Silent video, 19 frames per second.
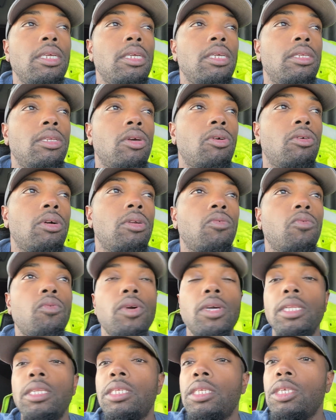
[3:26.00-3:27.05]
knowing
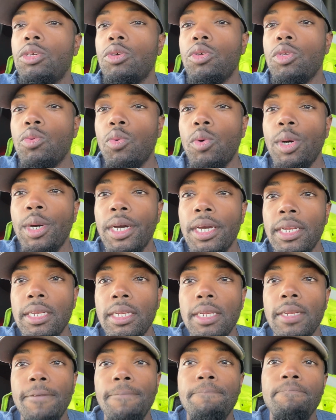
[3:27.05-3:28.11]
when to use what
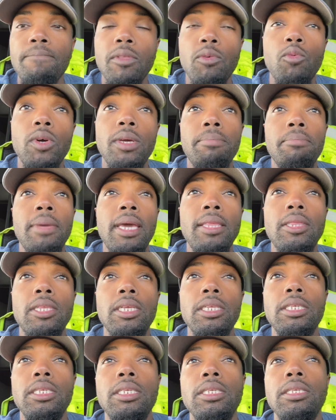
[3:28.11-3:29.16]
what
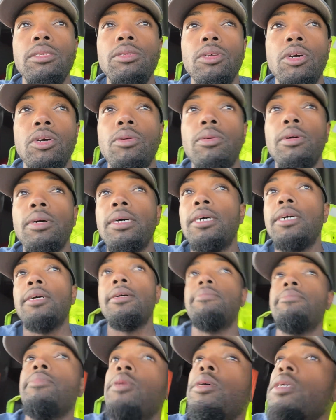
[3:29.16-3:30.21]
methods, you know,
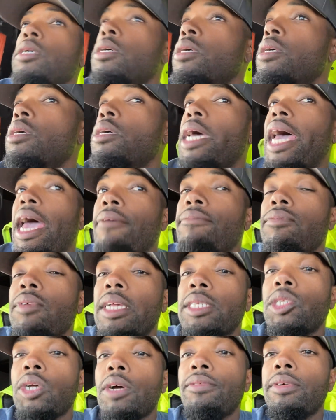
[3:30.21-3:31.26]
um, I, I
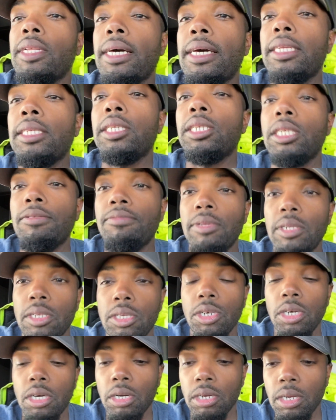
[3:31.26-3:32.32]
still have a lot of stuff to
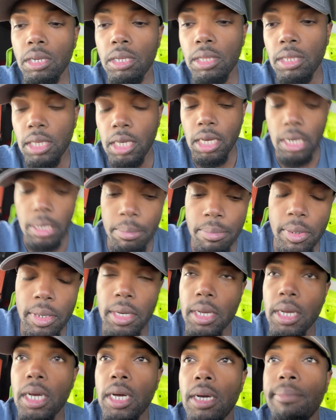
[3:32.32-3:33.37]
learn there, but
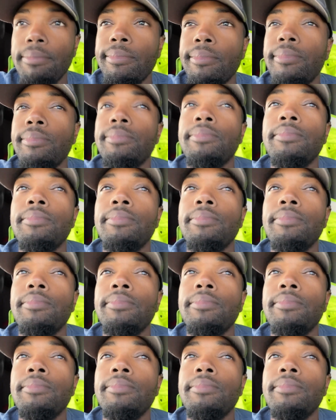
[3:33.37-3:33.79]
um,